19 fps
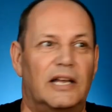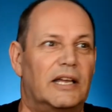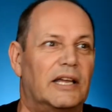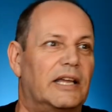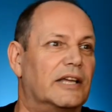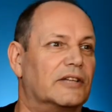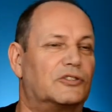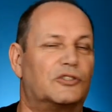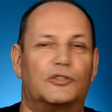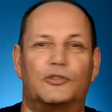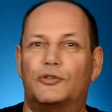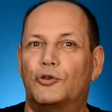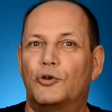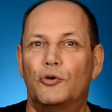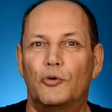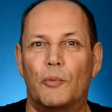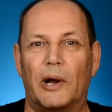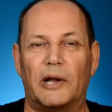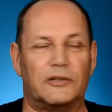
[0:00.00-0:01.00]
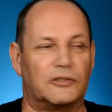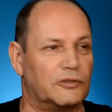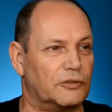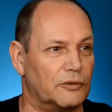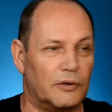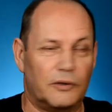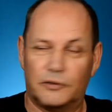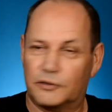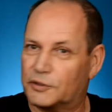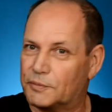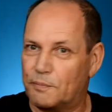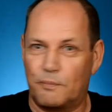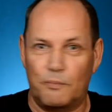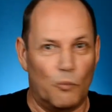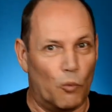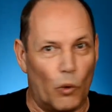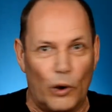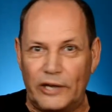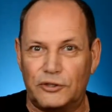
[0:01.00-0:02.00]
It's too much,
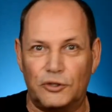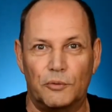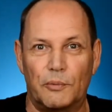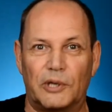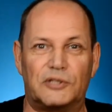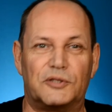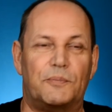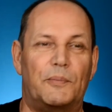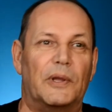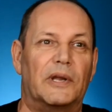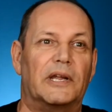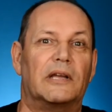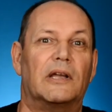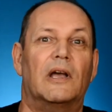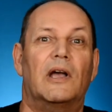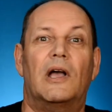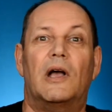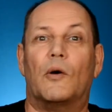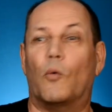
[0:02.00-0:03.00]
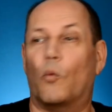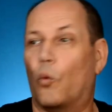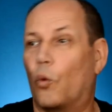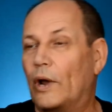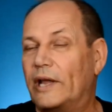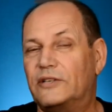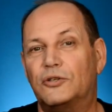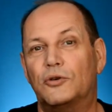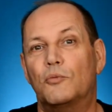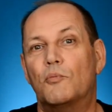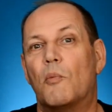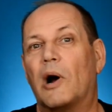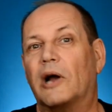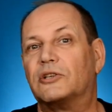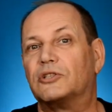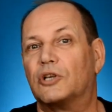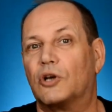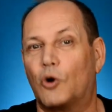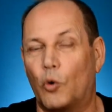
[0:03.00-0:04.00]
way too much spinning, way too
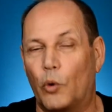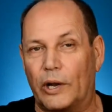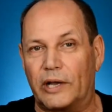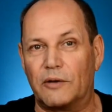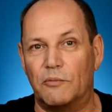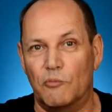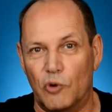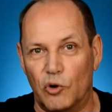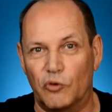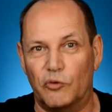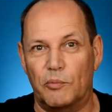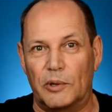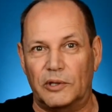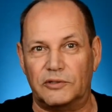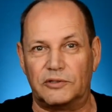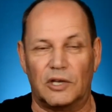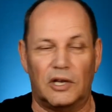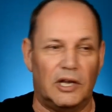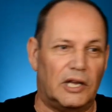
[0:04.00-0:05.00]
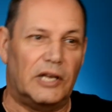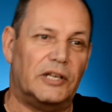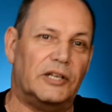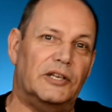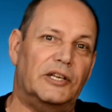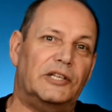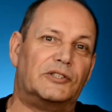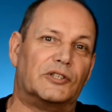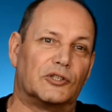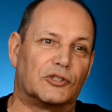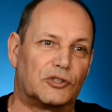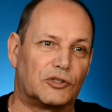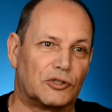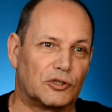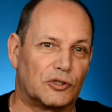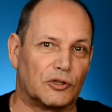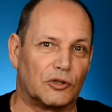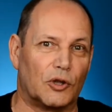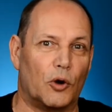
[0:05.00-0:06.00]
much quick movements. You need to
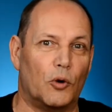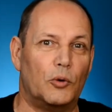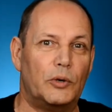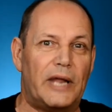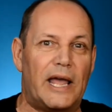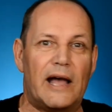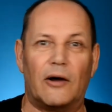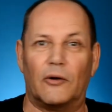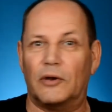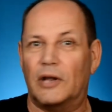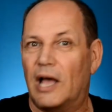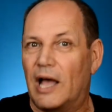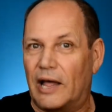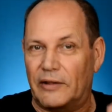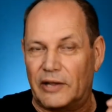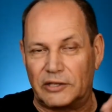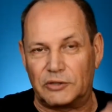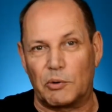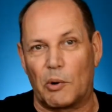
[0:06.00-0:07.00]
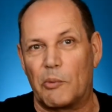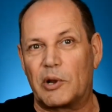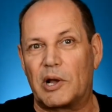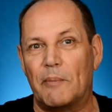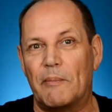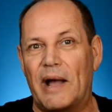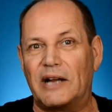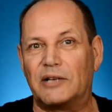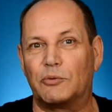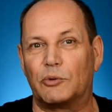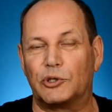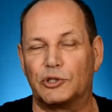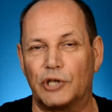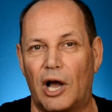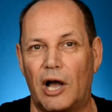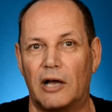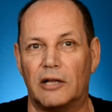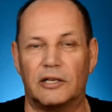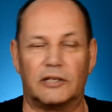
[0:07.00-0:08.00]
slow down, and that's where we come back to our
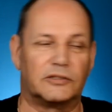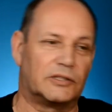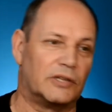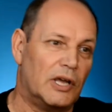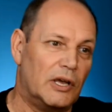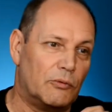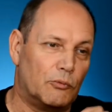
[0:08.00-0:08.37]
shot list.